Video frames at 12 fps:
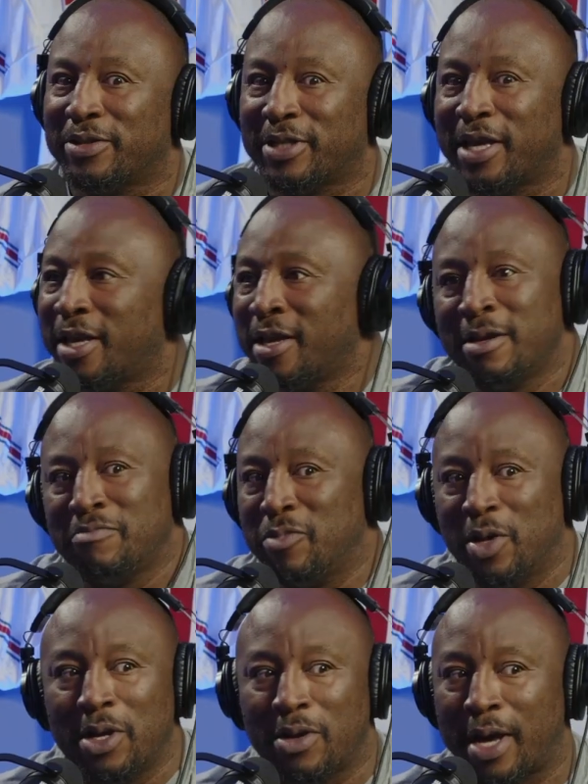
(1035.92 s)
and say,
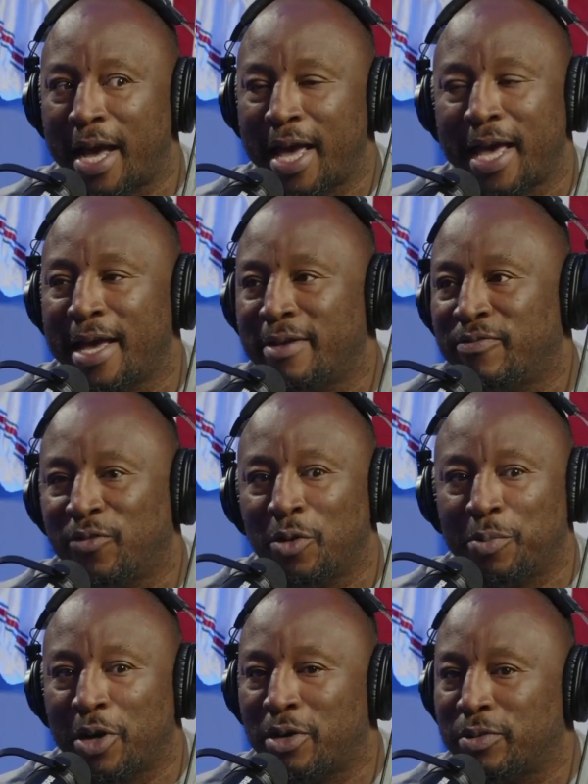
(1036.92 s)
no, I had
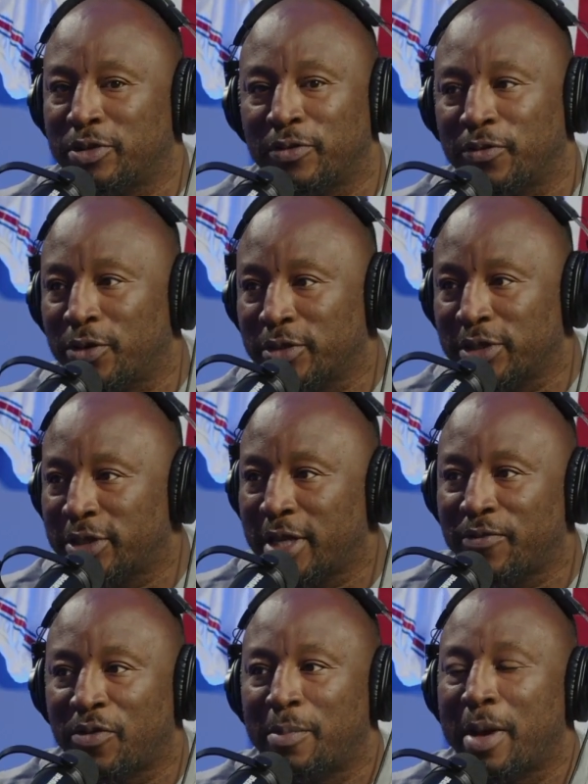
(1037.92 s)
football was the furthest
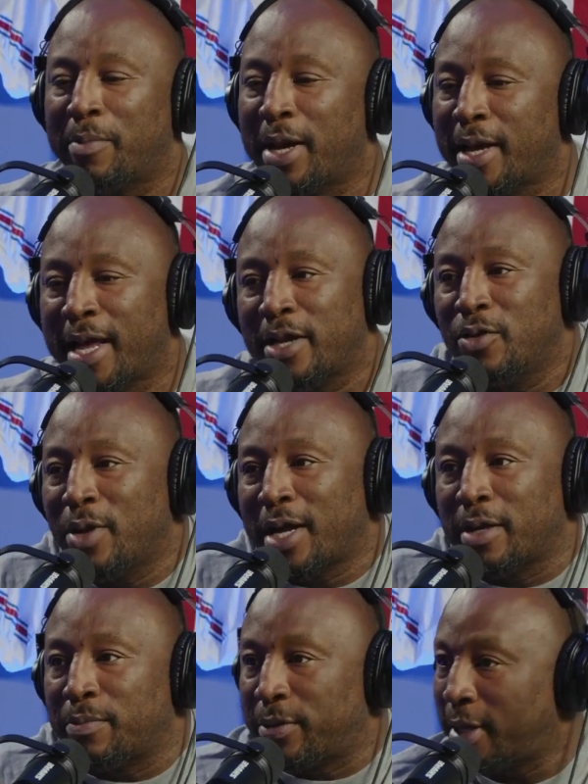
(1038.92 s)
thing from my mind. I knew I
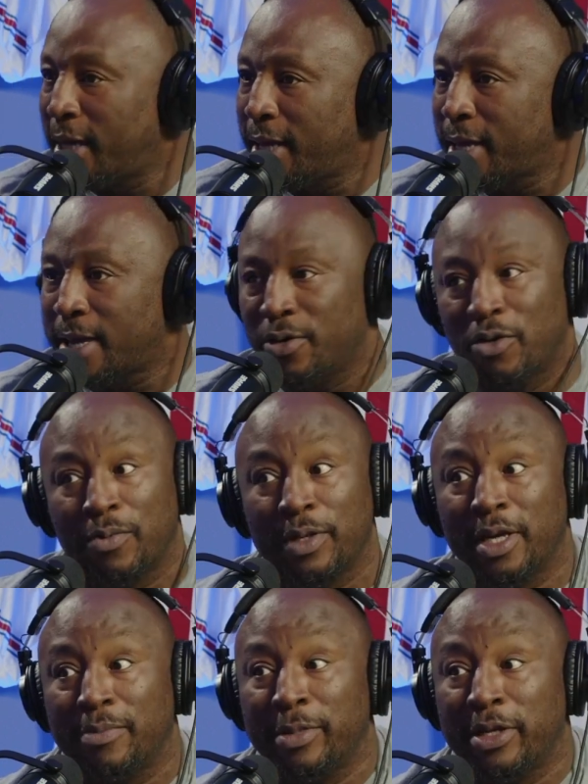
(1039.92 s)
could play. I knew it would
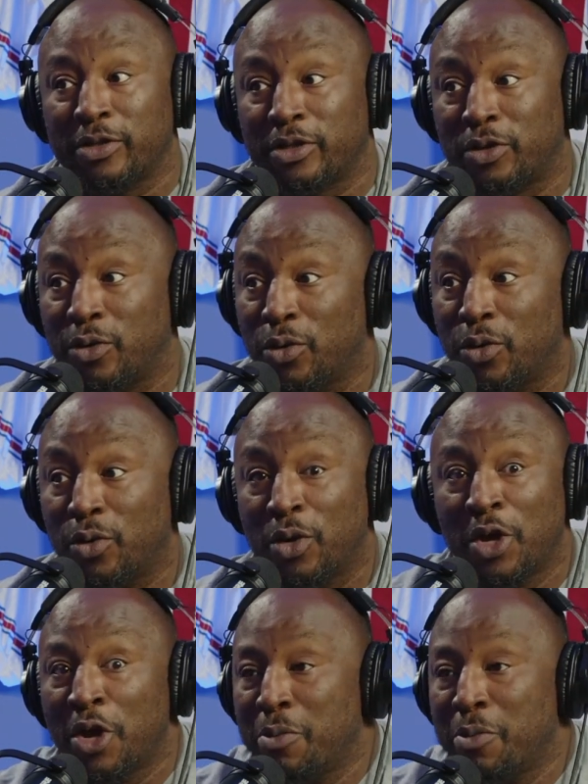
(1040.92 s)
get me in school,